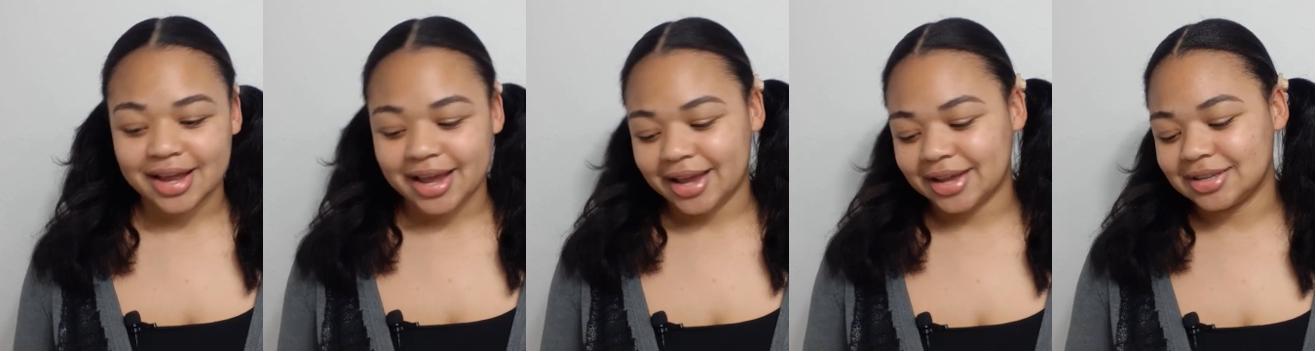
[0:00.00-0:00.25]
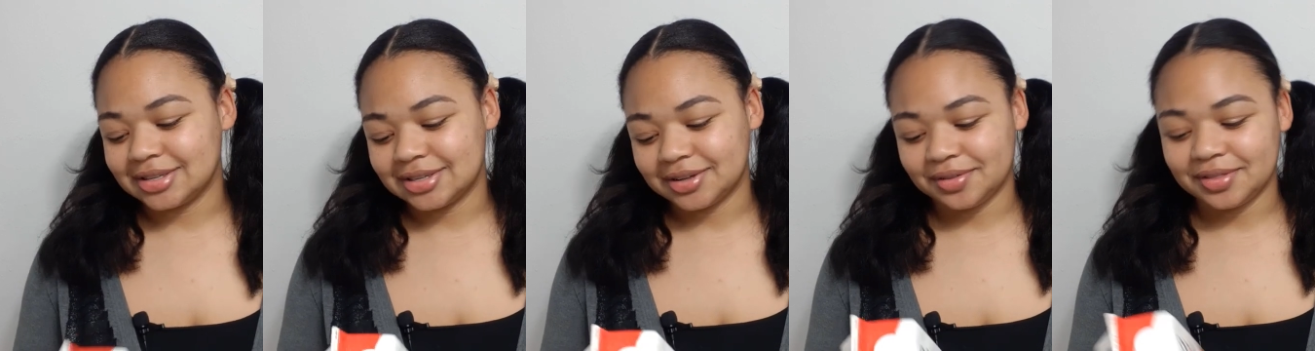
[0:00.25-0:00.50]

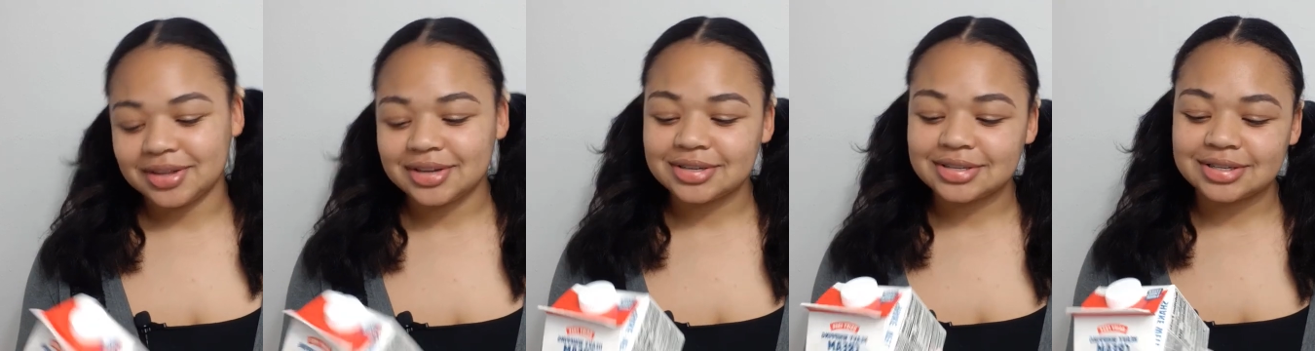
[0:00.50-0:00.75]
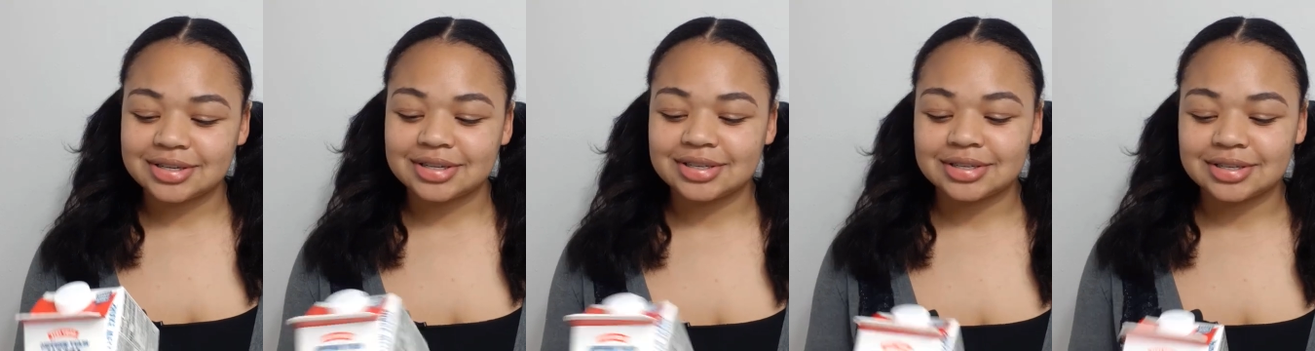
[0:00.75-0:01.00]
And so
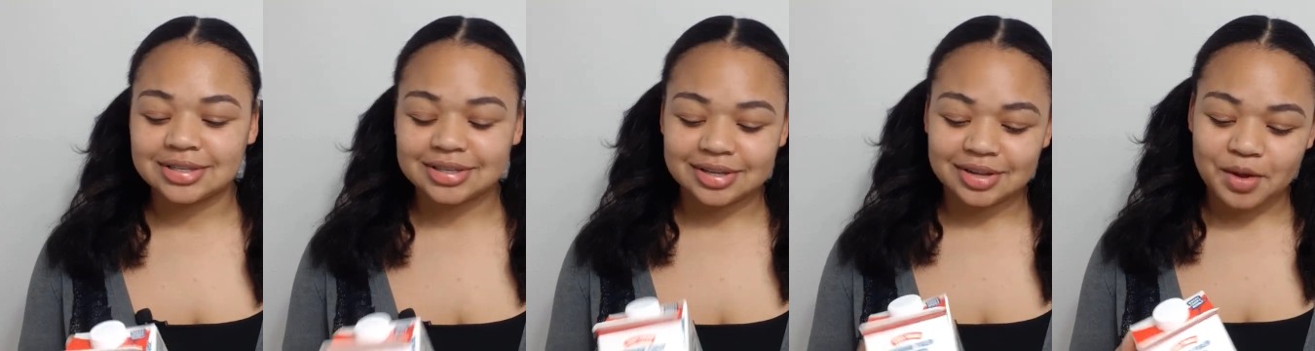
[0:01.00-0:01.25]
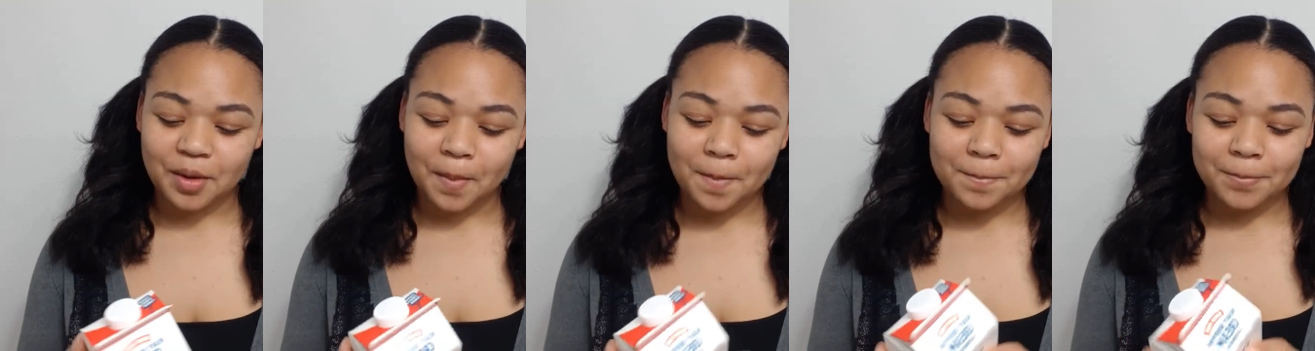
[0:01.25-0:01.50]
this is
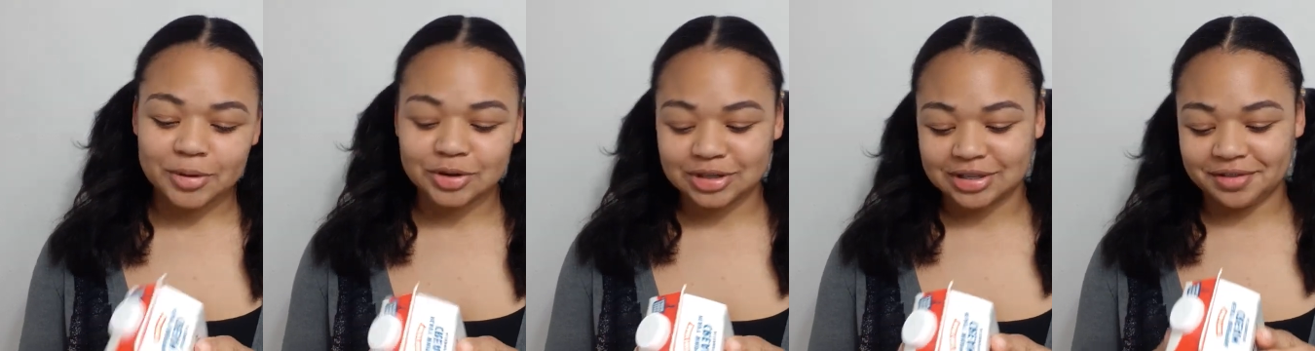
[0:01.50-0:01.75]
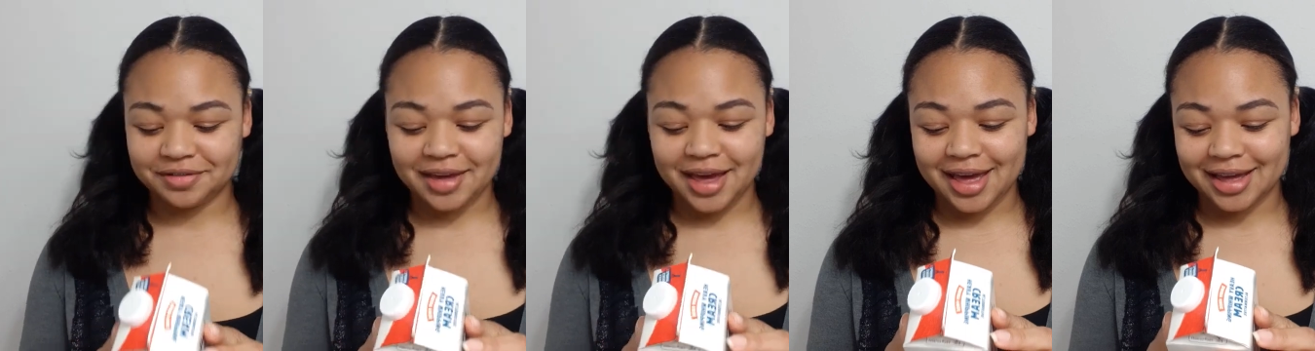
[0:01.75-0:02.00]

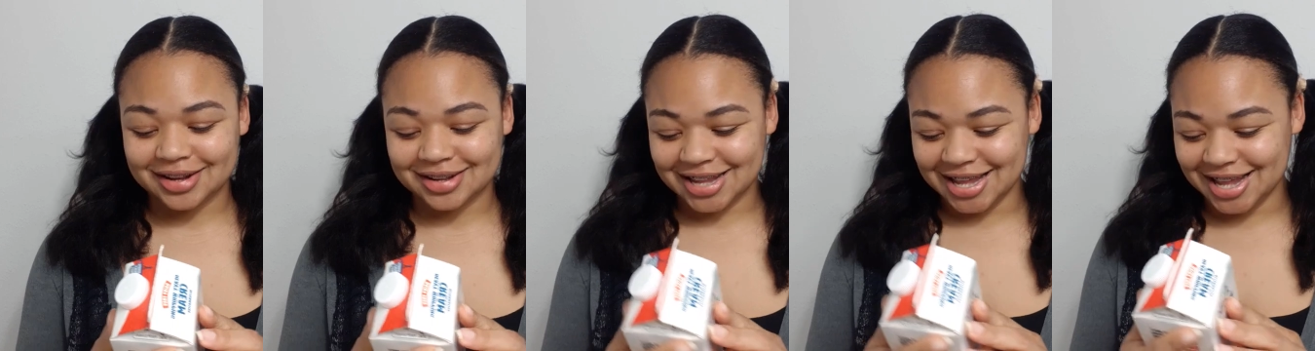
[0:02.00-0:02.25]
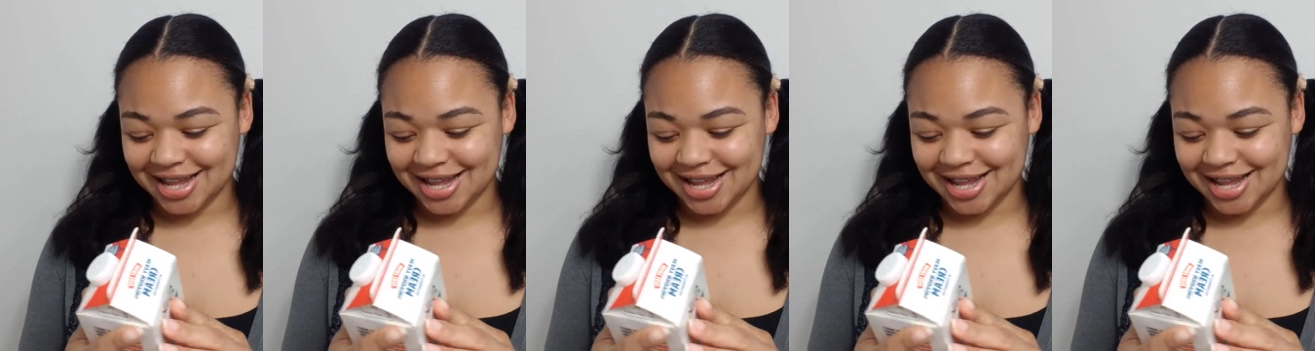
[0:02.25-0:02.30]
mostly fat,